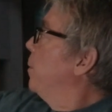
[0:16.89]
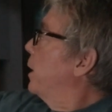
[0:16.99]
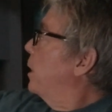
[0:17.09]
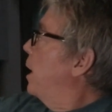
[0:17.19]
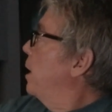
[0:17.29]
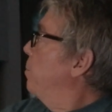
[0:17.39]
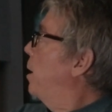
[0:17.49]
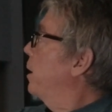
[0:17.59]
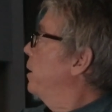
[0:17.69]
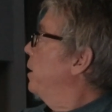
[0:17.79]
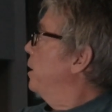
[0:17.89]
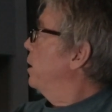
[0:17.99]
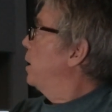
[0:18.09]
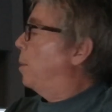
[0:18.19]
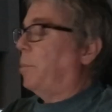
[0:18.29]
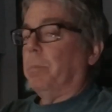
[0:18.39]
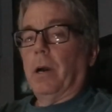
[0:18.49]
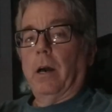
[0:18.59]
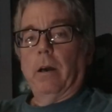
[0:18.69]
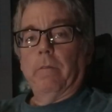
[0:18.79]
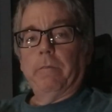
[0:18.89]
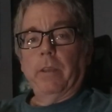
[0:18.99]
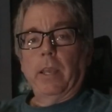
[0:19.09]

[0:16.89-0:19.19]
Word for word: my client monitor up above.